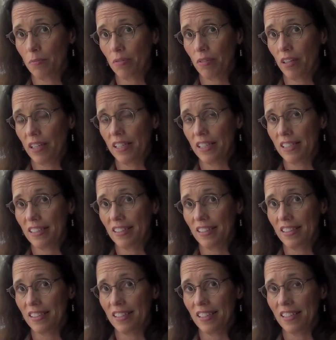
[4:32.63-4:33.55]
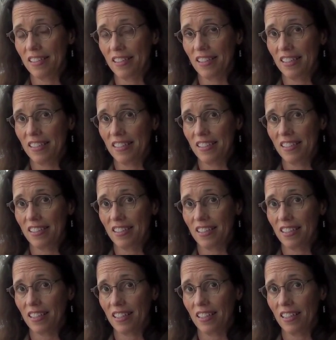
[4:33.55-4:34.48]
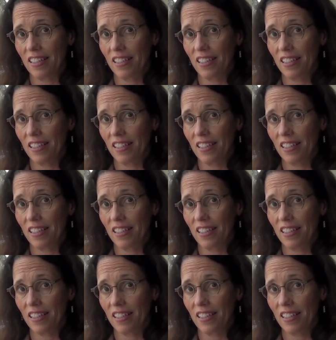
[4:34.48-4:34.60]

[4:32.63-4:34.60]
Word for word: place that says, this is the